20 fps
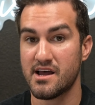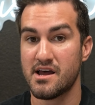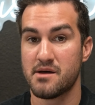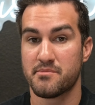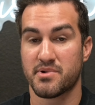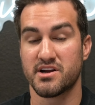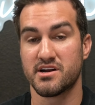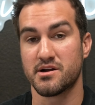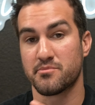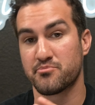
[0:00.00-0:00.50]

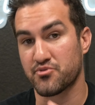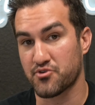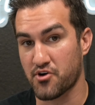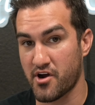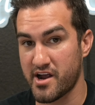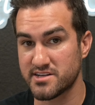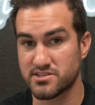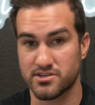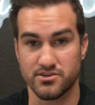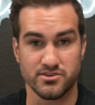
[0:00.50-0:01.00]
But an
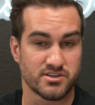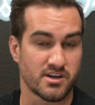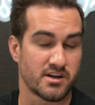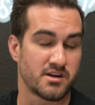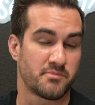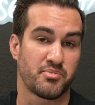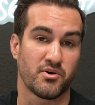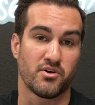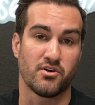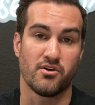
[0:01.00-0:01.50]
appraiser is going
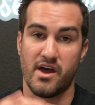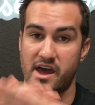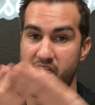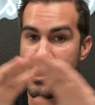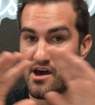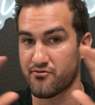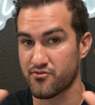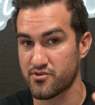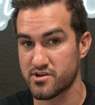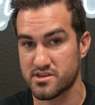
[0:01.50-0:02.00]
to pull
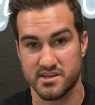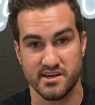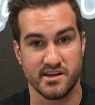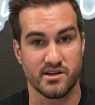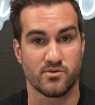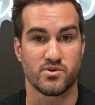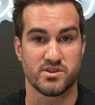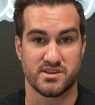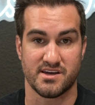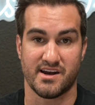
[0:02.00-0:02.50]

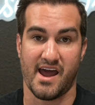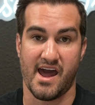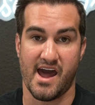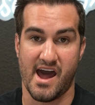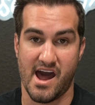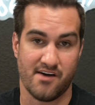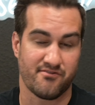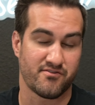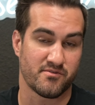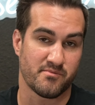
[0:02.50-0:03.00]
everything within a
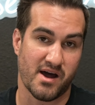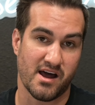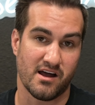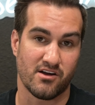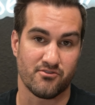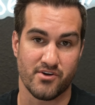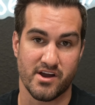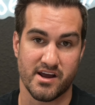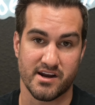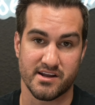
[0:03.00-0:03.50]
half a mile
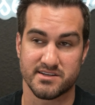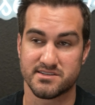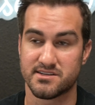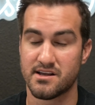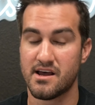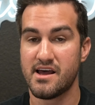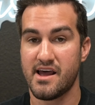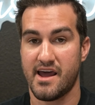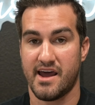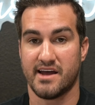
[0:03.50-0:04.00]
radius
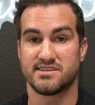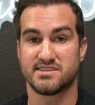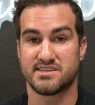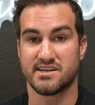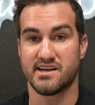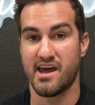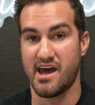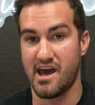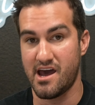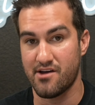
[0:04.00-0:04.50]
and
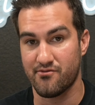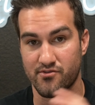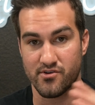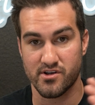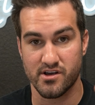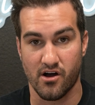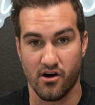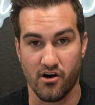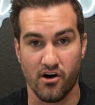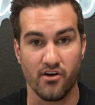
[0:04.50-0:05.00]
see
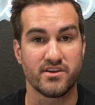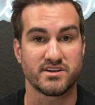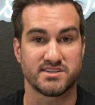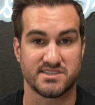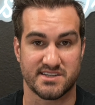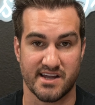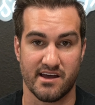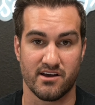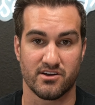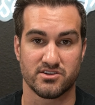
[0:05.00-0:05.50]
all the
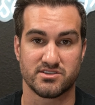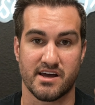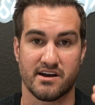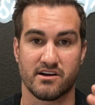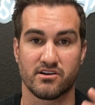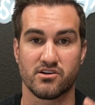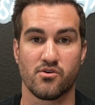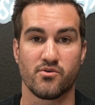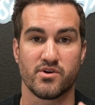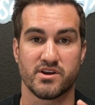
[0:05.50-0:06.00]
sales that are
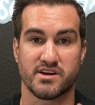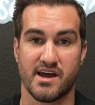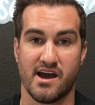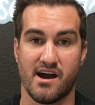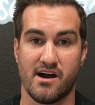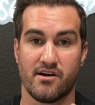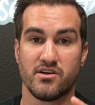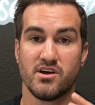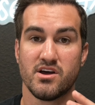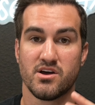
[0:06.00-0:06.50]
going
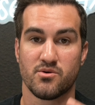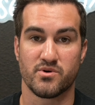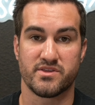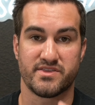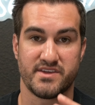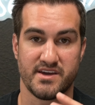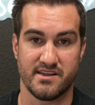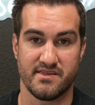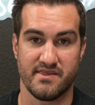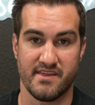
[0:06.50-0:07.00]
down
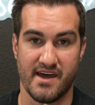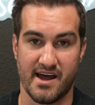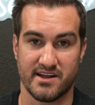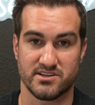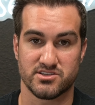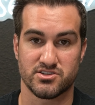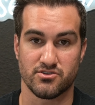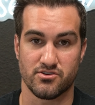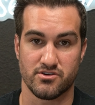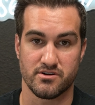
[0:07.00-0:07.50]
within that
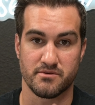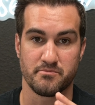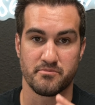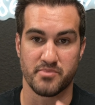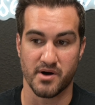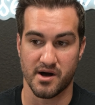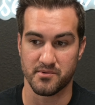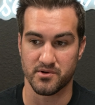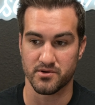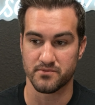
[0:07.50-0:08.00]
certain
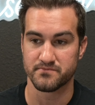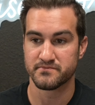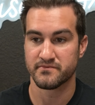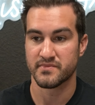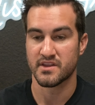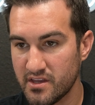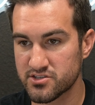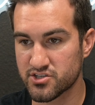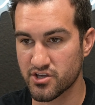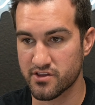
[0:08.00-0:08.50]
bubble.
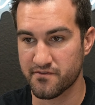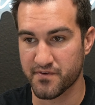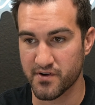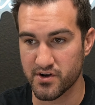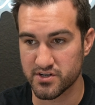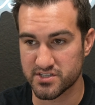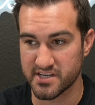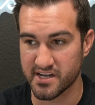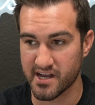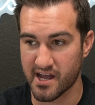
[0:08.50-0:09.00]
So the
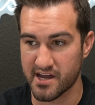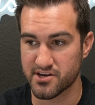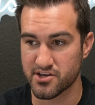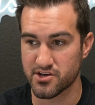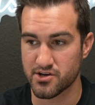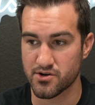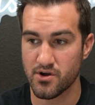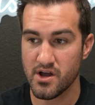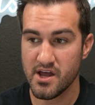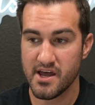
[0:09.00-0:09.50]
first thing I
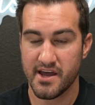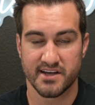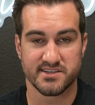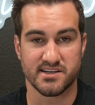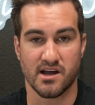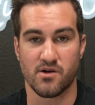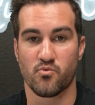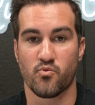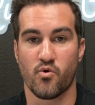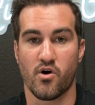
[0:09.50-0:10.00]
do is
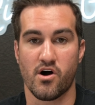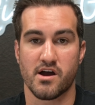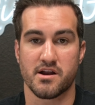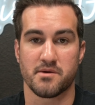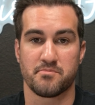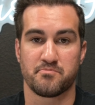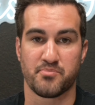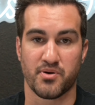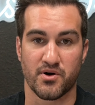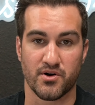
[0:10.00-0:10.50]
I want to
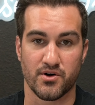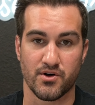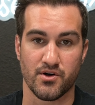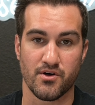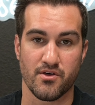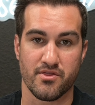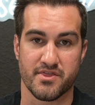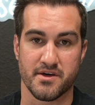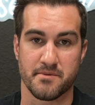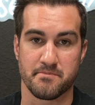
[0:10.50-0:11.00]

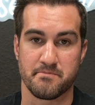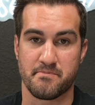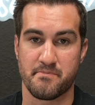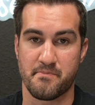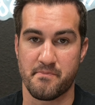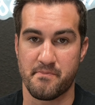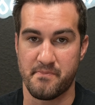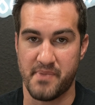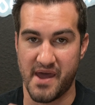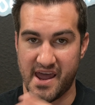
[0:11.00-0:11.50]
pull the
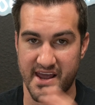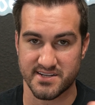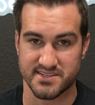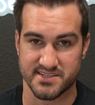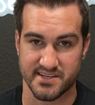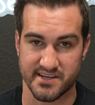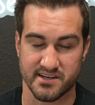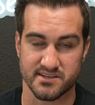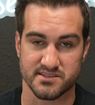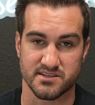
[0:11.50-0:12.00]

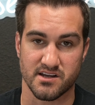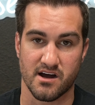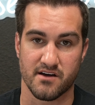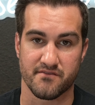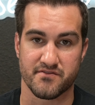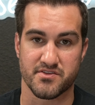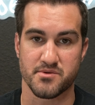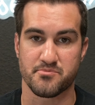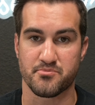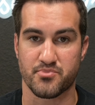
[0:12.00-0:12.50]
basics
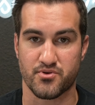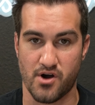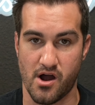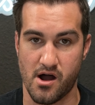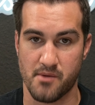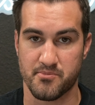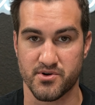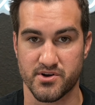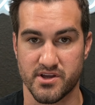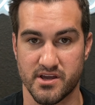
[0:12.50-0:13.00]
of the
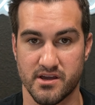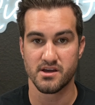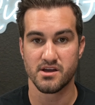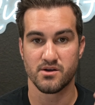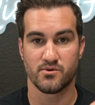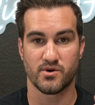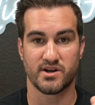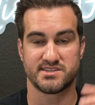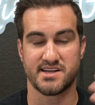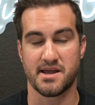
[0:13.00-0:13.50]
property.
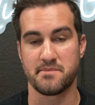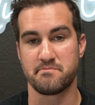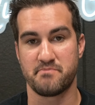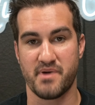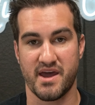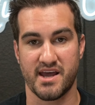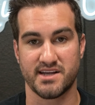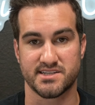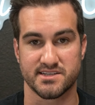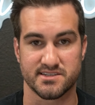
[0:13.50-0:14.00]
When I say
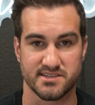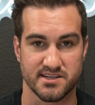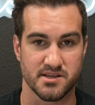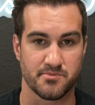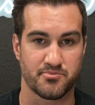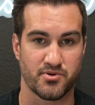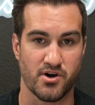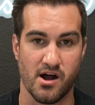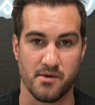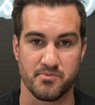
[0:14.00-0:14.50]
basics of the
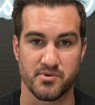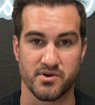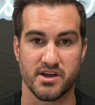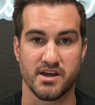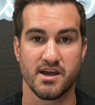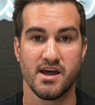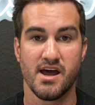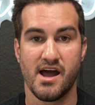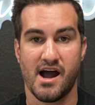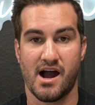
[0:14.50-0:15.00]

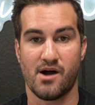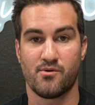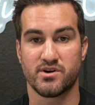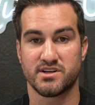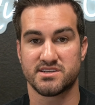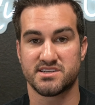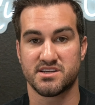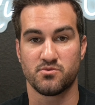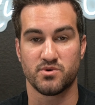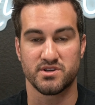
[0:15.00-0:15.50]
property, I want
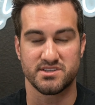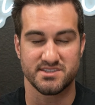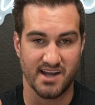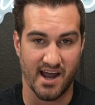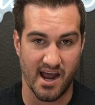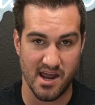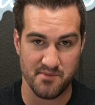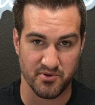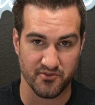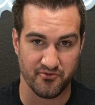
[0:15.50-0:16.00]
to see what
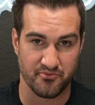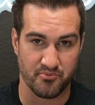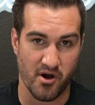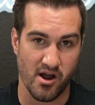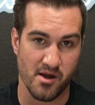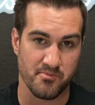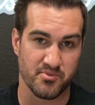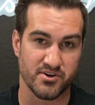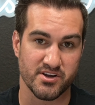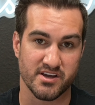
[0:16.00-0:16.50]
type of
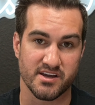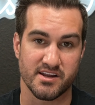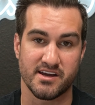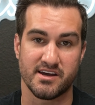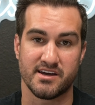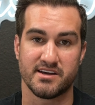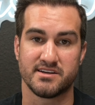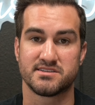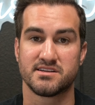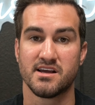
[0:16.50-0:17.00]
property it
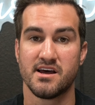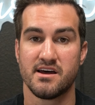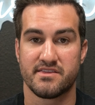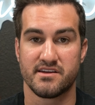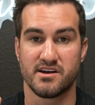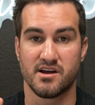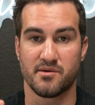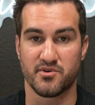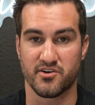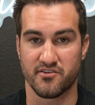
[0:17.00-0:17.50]
is, the
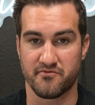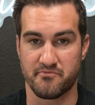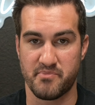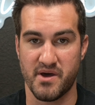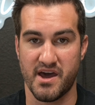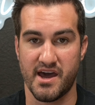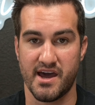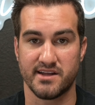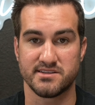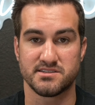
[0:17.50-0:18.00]
number of
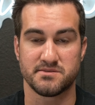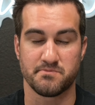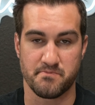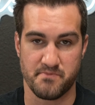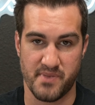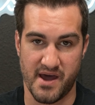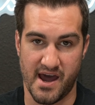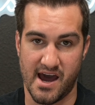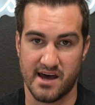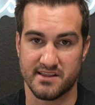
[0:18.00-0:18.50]
beds,
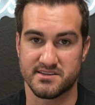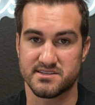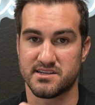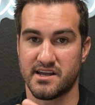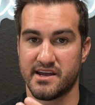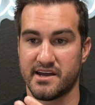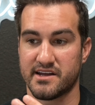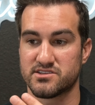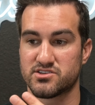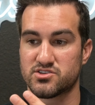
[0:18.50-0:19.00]
baths,
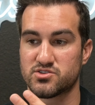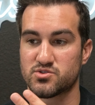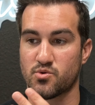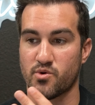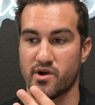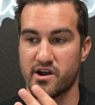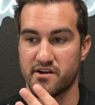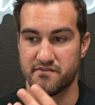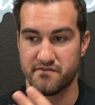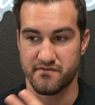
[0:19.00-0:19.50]
and
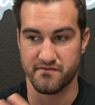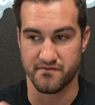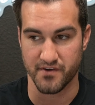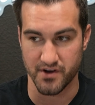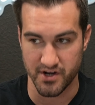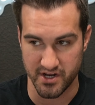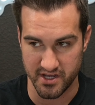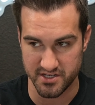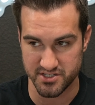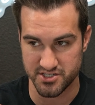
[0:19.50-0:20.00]
square
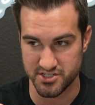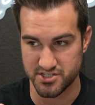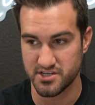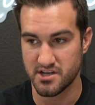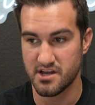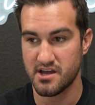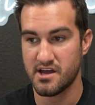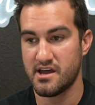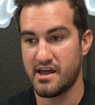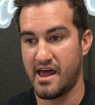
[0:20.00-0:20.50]
footage.
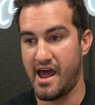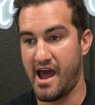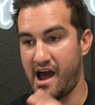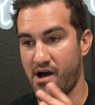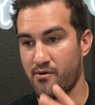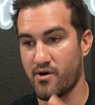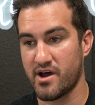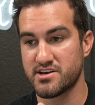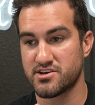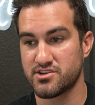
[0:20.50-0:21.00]

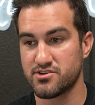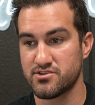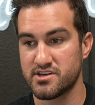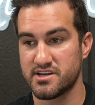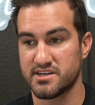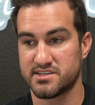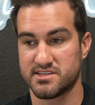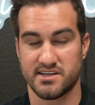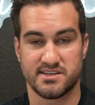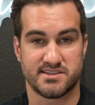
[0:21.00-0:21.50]
How I do
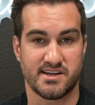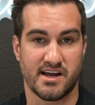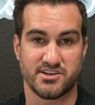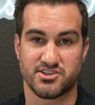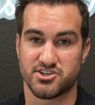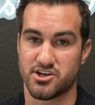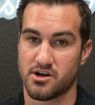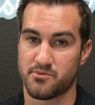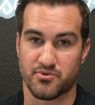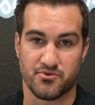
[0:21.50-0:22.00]
this is I
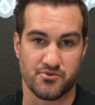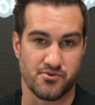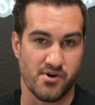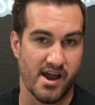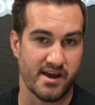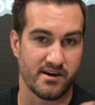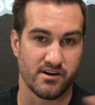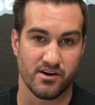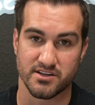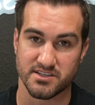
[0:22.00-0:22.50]
jump
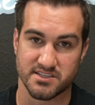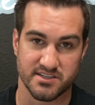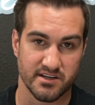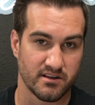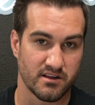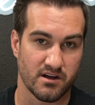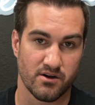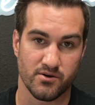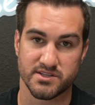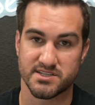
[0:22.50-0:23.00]
right on
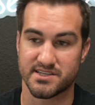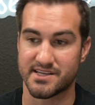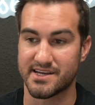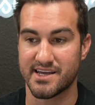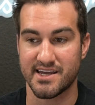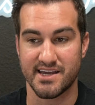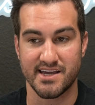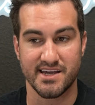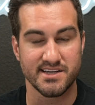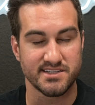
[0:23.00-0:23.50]
Zillow. It's the
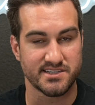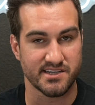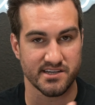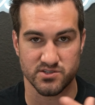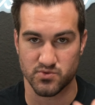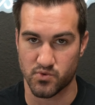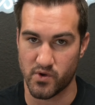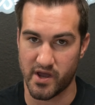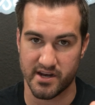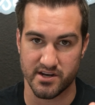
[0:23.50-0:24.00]

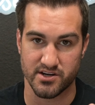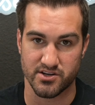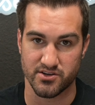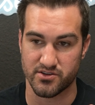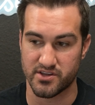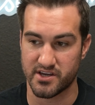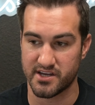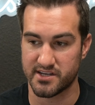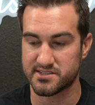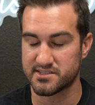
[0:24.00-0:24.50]
easiest way to do
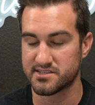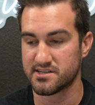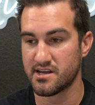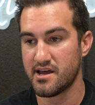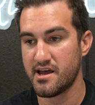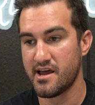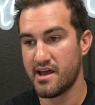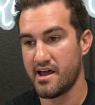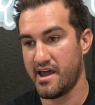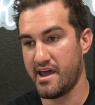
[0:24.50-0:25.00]
this,
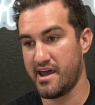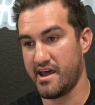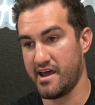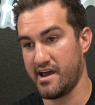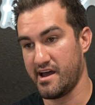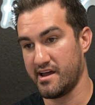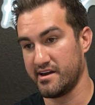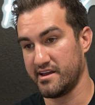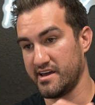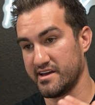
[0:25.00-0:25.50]

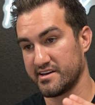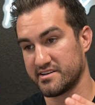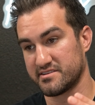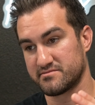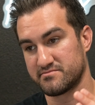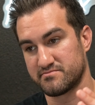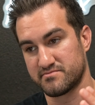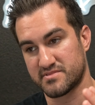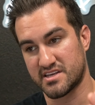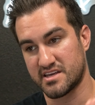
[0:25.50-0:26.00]
and it
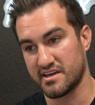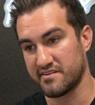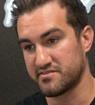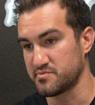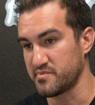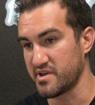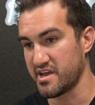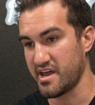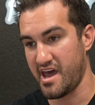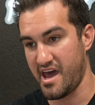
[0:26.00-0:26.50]
gives
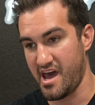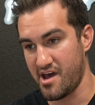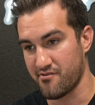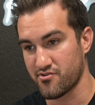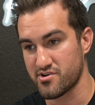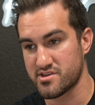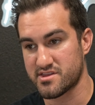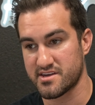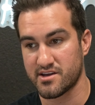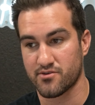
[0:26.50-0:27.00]
me
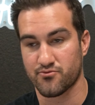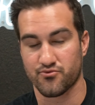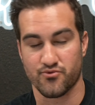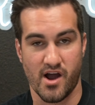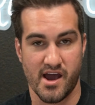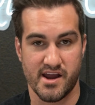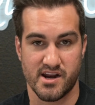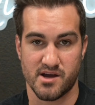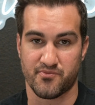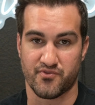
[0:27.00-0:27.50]
everything
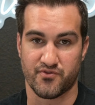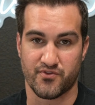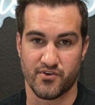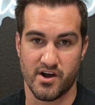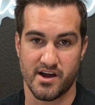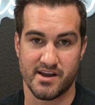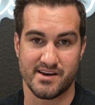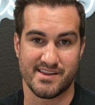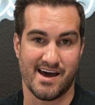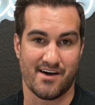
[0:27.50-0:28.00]
right up
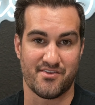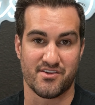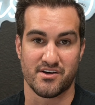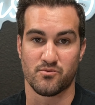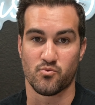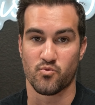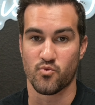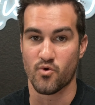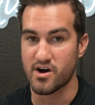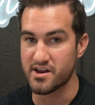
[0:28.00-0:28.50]
front. Now, the
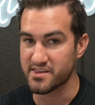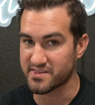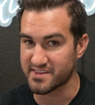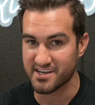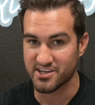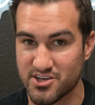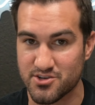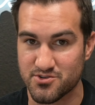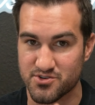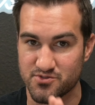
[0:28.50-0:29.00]
one
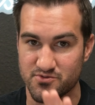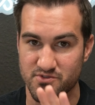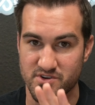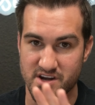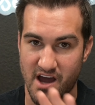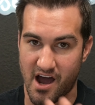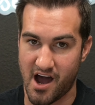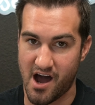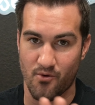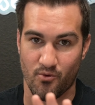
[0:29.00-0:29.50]
thing you do
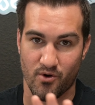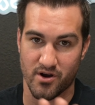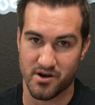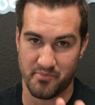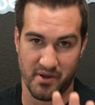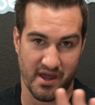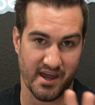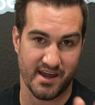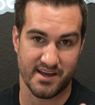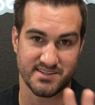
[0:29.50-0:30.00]
not want to
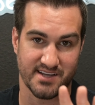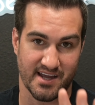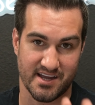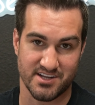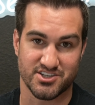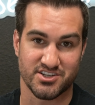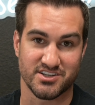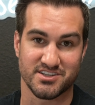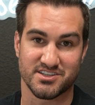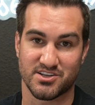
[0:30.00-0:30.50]
pay
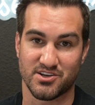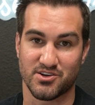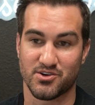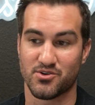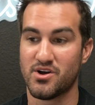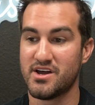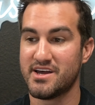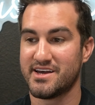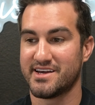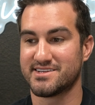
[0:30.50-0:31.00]
attention
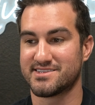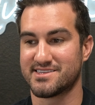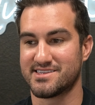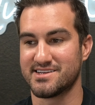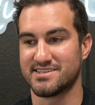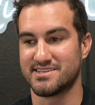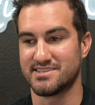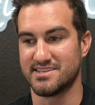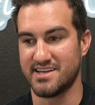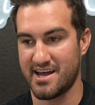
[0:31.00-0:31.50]
to is the
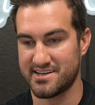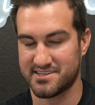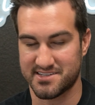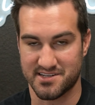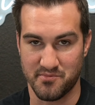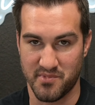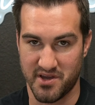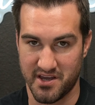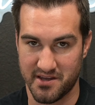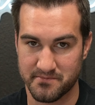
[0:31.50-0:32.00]

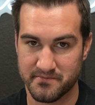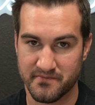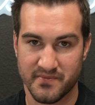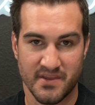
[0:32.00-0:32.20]
Zestimate.